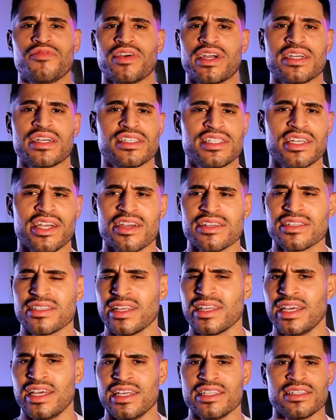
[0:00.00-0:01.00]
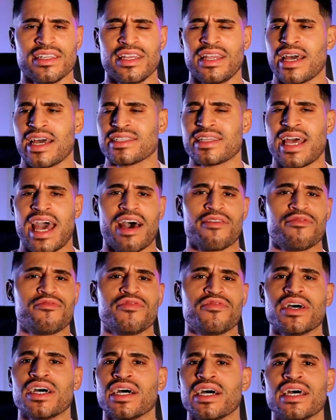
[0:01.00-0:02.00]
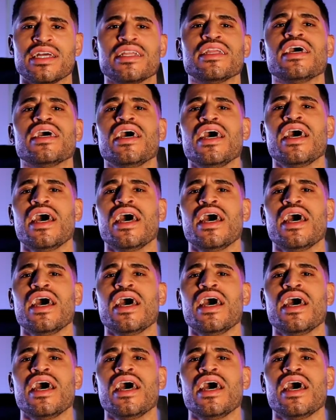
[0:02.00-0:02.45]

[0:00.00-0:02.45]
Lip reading: very seriously. He likes to have fun.